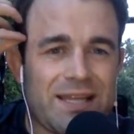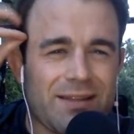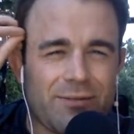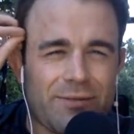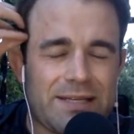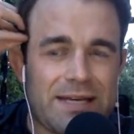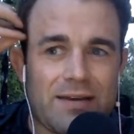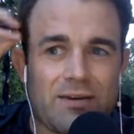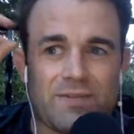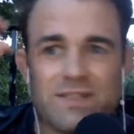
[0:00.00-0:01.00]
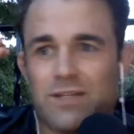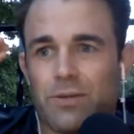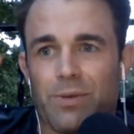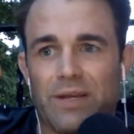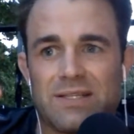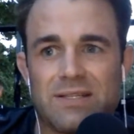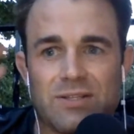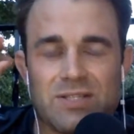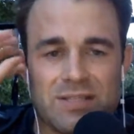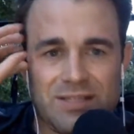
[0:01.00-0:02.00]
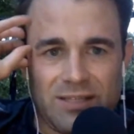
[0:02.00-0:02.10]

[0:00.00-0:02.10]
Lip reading: that little red dot, and all of a sudden your brain starts